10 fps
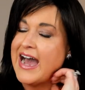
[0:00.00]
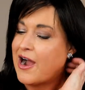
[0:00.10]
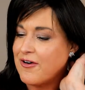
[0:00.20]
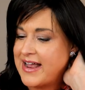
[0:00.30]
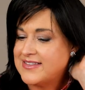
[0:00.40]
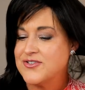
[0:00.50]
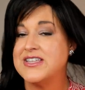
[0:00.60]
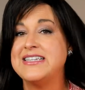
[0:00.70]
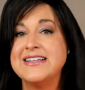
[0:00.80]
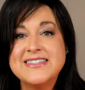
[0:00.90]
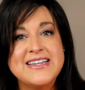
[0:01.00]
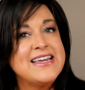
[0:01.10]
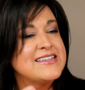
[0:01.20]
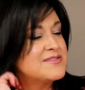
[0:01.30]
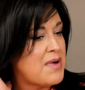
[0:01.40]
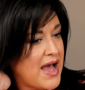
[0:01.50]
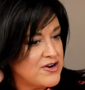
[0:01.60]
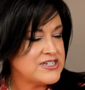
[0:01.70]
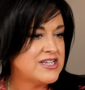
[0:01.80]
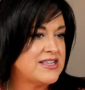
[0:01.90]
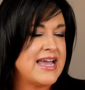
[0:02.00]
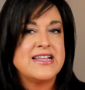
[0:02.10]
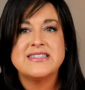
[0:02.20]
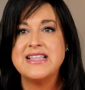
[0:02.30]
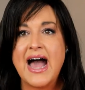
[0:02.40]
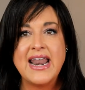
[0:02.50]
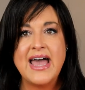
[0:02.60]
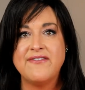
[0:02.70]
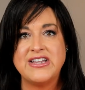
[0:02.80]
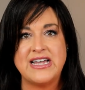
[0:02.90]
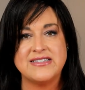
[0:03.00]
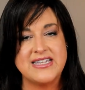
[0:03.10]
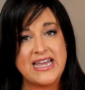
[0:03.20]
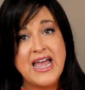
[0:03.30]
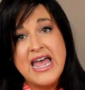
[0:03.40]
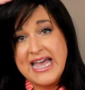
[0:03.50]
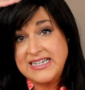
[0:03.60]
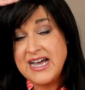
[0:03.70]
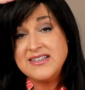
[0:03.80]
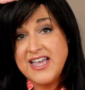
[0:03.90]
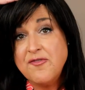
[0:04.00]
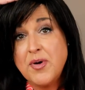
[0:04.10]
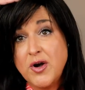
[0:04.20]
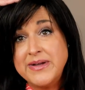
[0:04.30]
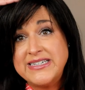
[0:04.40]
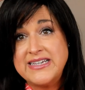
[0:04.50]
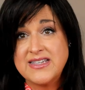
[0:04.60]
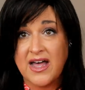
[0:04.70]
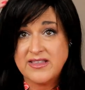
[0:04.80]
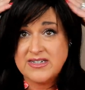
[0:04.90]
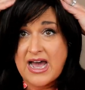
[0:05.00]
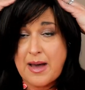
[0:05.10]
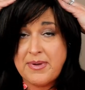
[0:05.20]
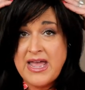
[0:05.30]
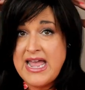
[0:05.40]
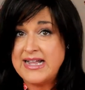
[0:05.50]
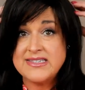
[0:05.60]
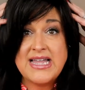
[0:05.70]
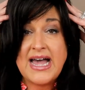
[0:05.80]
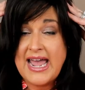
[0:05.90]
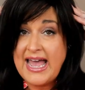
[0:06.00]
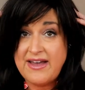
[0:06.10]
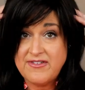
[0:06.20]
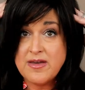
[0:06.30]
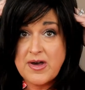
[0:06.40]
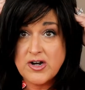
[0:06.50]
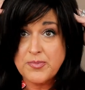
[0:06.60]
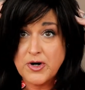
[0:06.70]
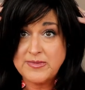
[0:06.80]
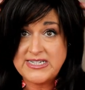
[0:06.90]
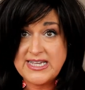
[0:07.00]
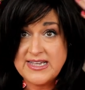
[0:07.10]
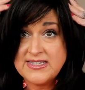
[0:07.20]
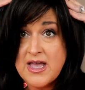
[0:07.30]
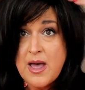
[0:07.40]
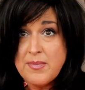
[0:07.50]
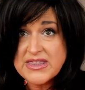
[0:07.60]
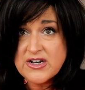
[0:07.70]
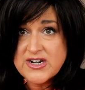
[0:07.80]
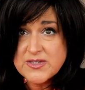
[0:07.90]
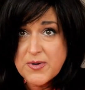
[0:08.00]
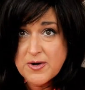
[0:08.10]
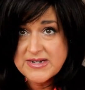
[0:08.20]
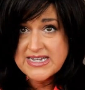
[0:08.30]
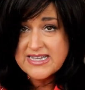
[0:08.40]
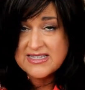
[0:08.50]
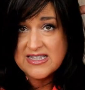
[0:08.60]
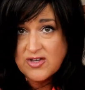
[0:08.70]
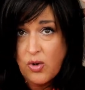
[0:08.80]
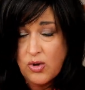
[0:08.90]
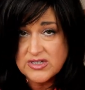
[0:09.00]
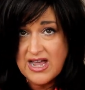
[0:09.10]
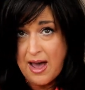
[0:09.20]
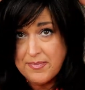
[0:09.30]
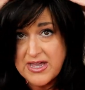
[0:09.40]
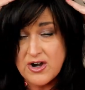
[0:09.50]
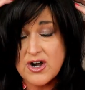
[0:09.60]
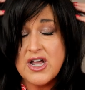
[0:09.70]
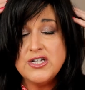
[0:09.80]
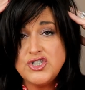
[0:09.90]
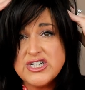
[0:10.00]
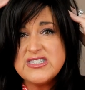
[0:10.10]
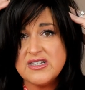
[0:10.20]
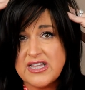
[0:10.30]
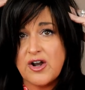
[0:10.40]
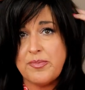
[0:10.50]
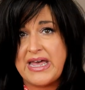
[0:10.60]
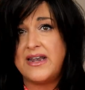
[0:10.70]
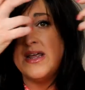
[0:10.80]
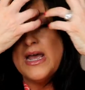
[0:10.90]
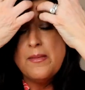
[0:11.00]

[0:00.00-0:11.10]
All right, so the density is moderate to light. It's not a heavy density. It does have permatease on the top. It's not a heavy amount of permatease, but there is permatease this whole top here, just a little bit.